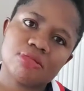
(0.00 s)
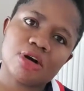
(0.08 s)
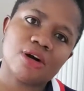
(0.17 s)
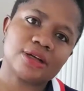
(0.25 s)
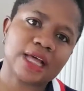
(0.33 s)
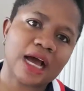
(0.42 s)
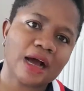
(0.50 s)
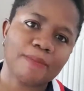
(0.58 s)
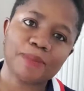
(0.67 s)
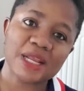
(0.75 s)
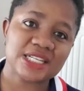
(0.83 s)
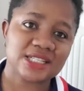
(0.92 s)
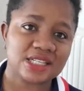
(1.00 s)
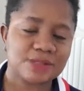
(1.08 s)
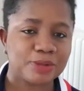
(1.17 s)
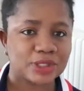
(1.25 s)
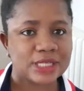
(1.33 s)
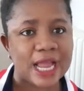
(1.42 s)
other places,
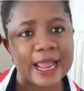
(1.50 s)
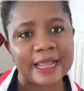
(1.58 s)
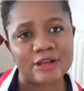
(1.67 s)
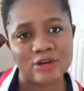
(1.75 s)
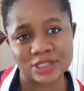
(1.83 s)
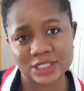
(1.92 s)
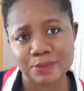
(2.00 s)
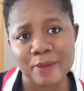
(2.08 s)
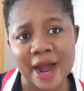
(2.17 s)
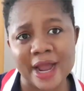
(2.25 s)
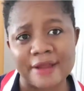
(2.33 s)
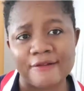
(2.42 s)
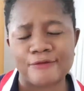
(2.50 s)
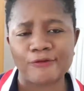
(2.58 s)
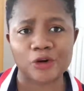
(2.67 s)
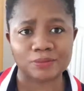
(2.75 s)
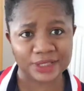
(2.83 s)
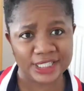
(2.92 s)
but I got mine
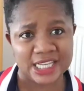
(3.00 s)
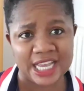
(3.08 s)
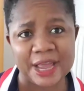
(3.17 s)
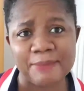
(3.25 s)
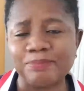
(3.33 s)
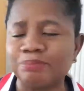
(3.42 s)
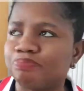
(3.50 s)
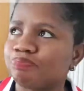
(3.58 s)
from DM.